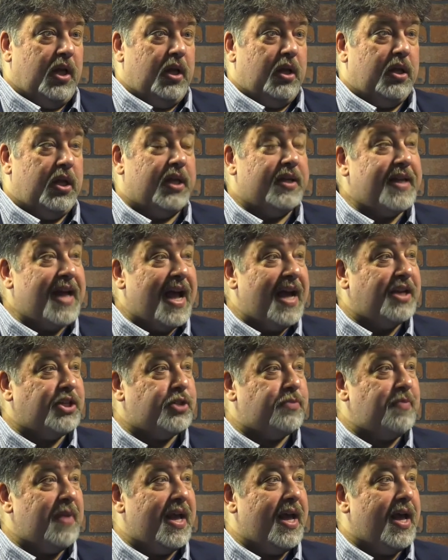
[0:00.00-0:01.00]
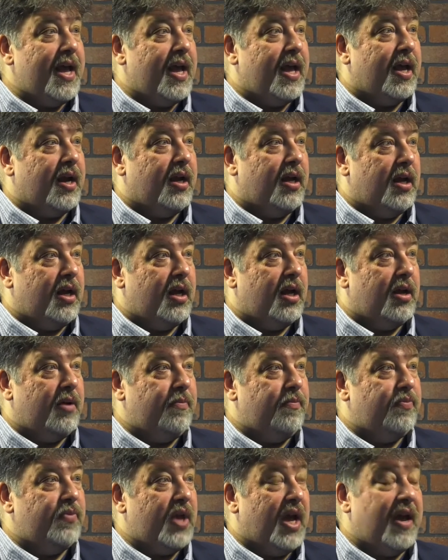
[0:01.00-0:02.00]
the Dice Man.
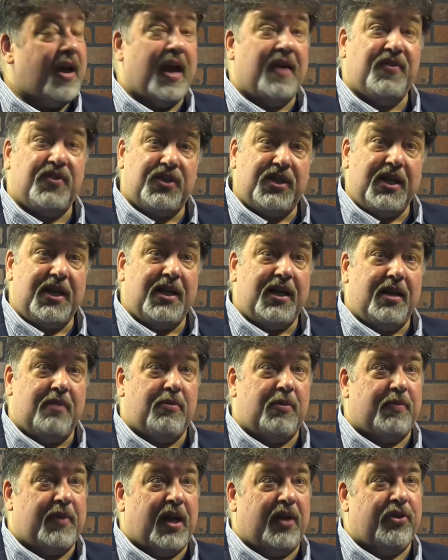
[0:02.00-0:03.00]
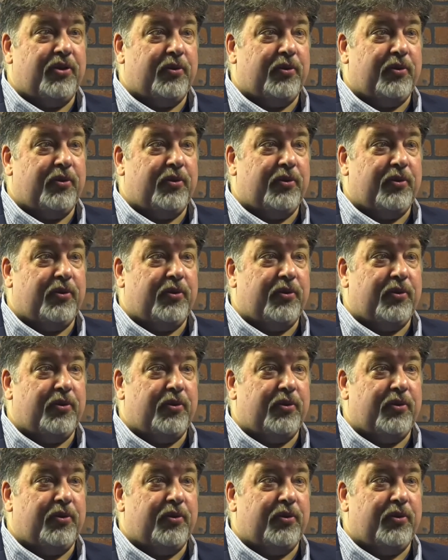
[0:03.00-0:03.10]
I've seen him about